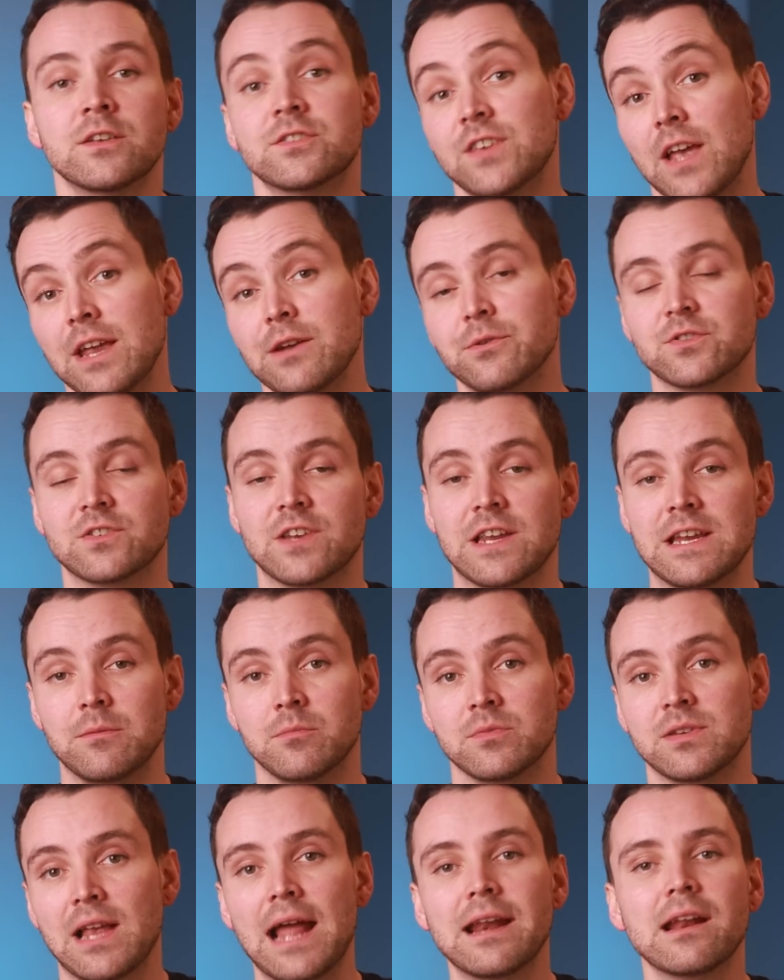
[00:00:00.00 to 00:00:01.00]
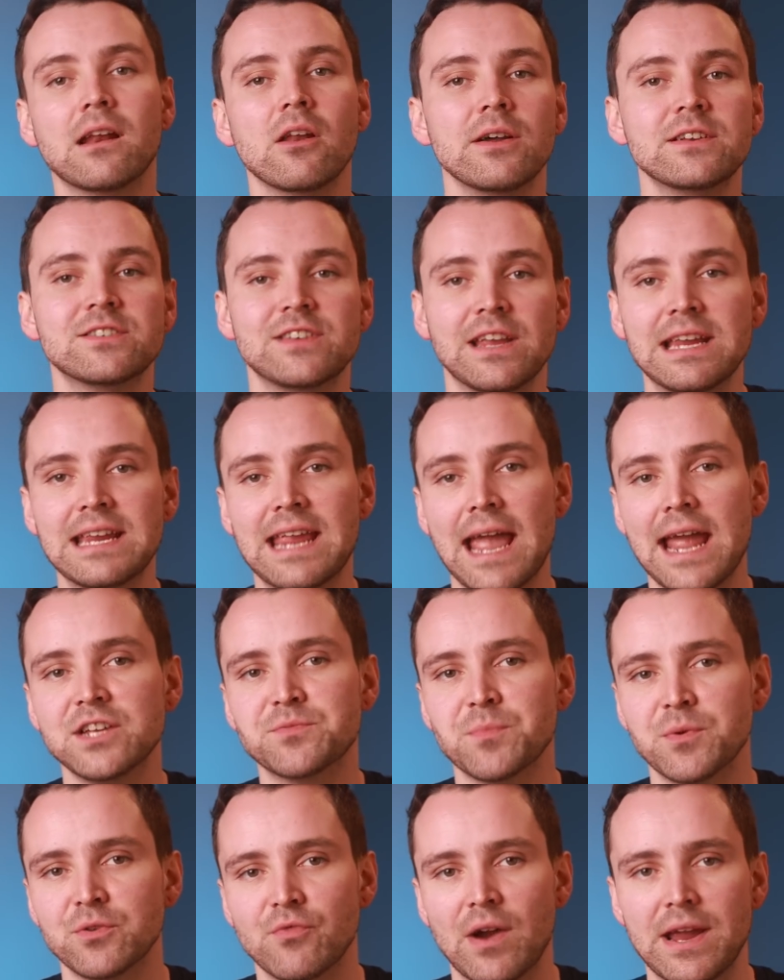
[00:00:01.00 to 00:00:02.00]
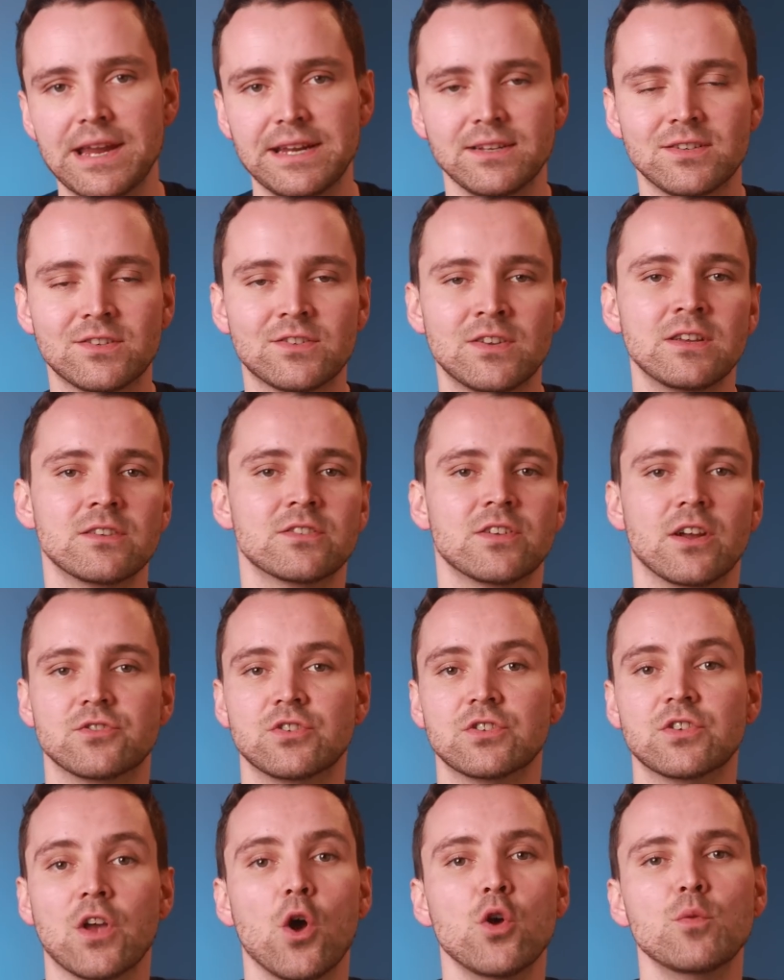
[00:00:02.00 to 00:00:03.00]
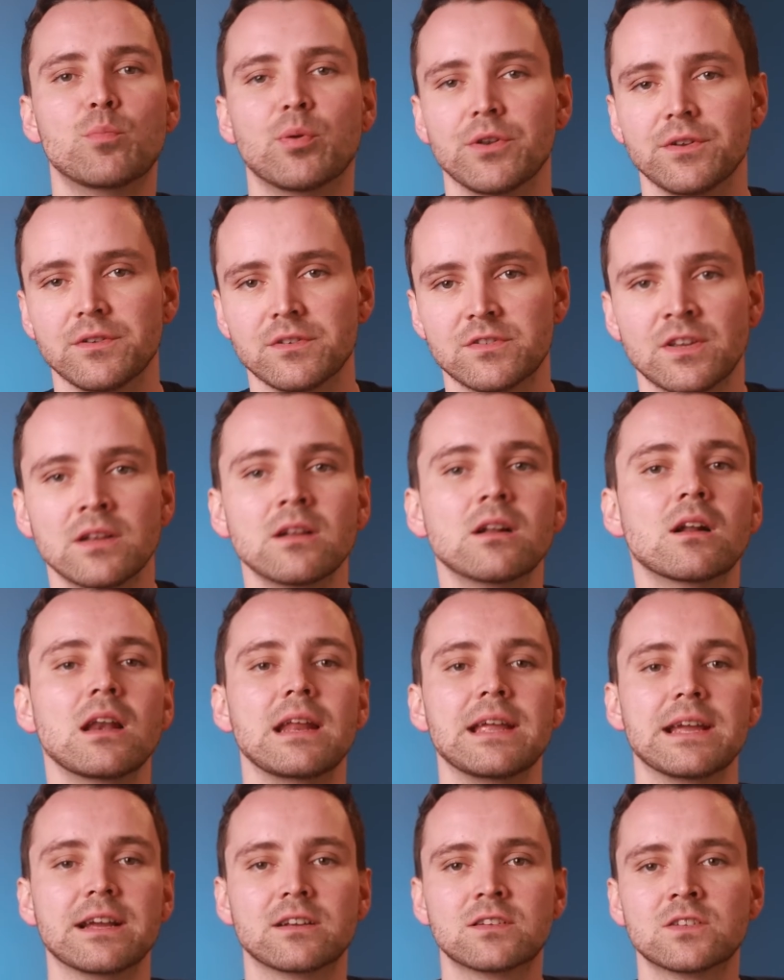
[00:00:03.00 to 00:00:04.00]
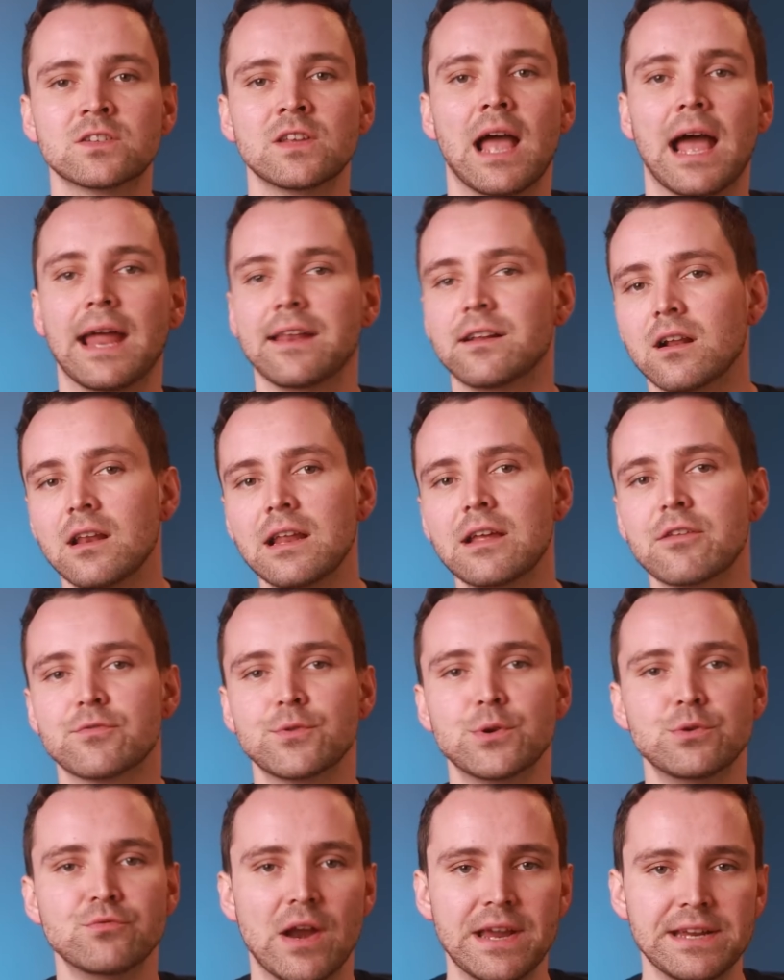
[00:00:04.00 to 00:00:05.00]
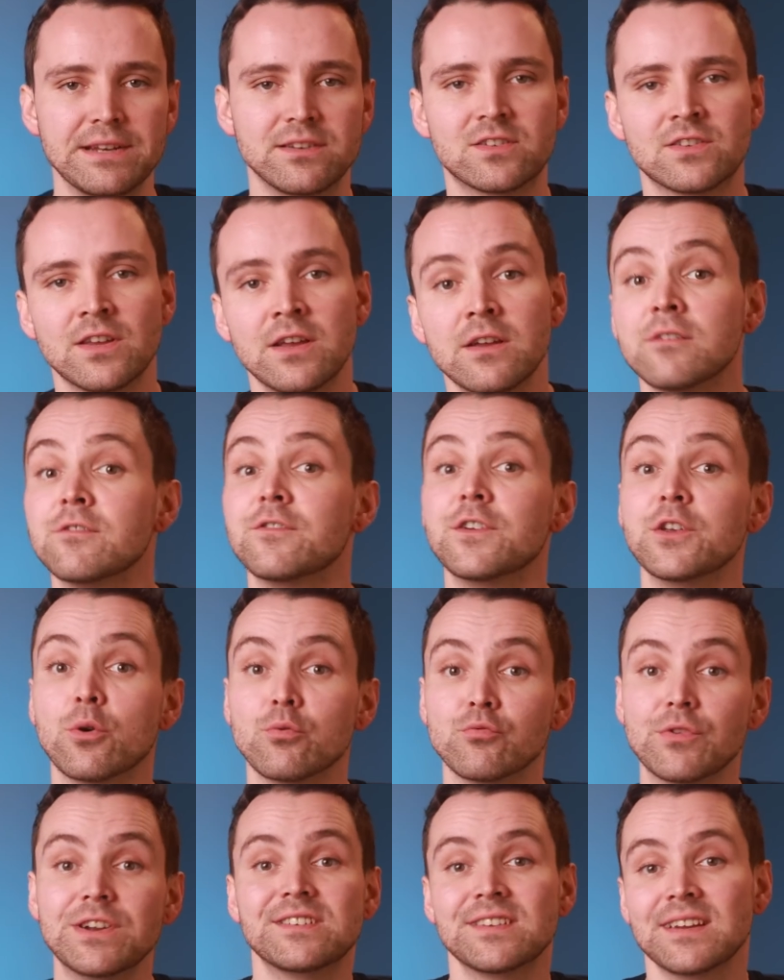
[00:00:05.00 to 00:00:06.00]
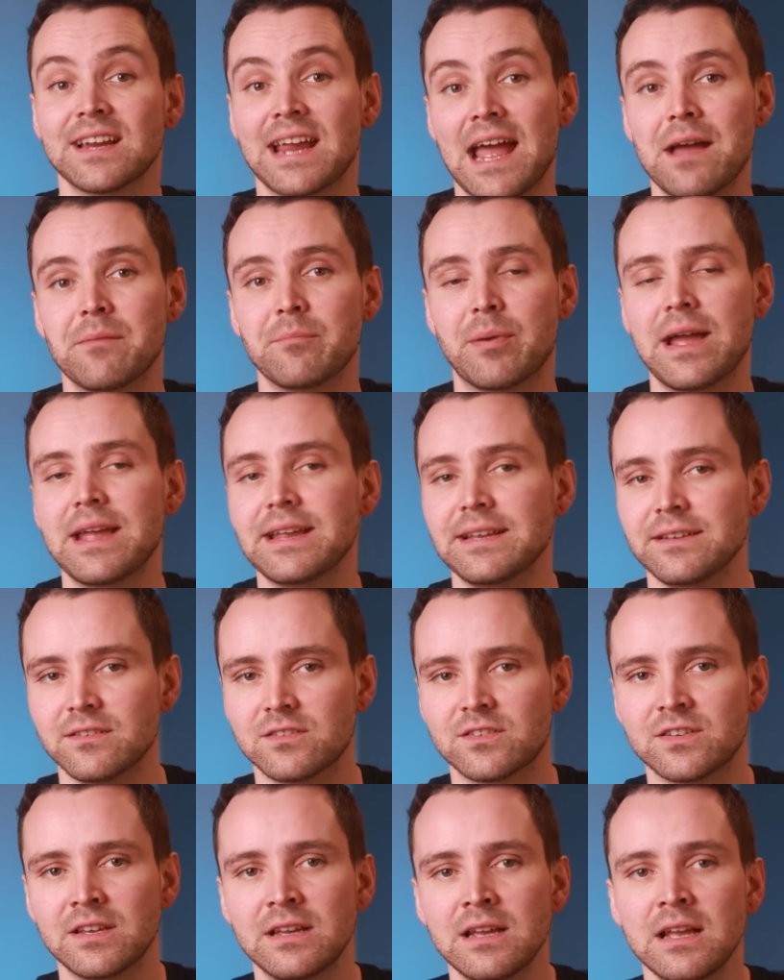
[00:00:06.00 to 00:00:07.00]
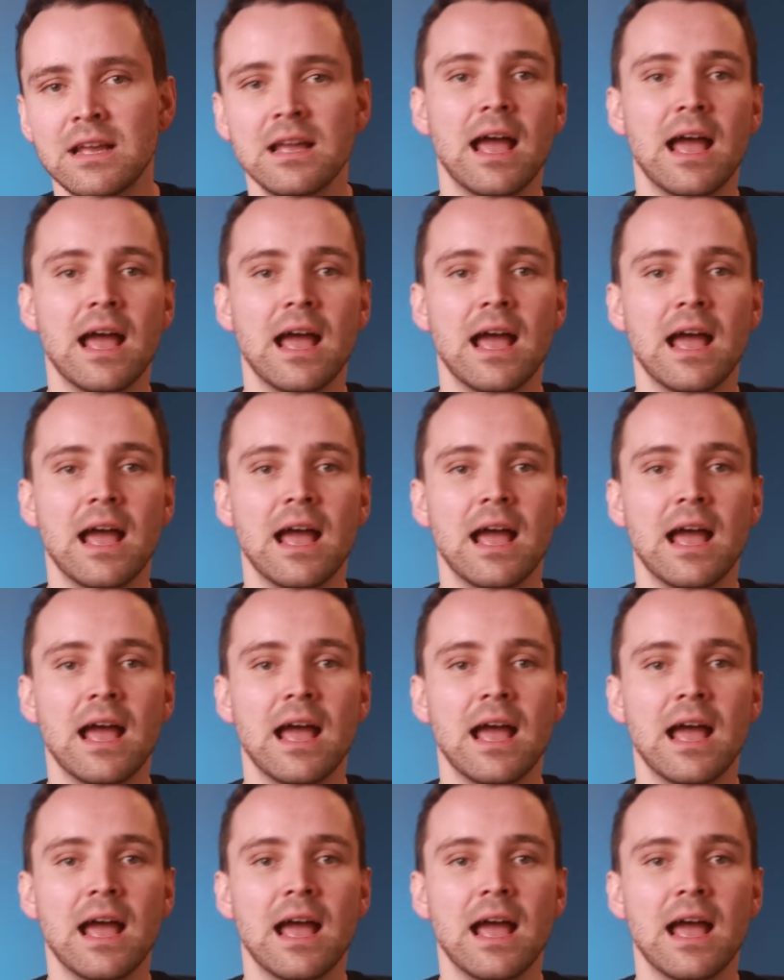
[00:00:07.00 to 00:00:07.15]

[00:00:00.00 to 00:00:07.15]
Sales teams analyze engagement rates, such as opens, clicks, and click-through rates for your recent campaigns,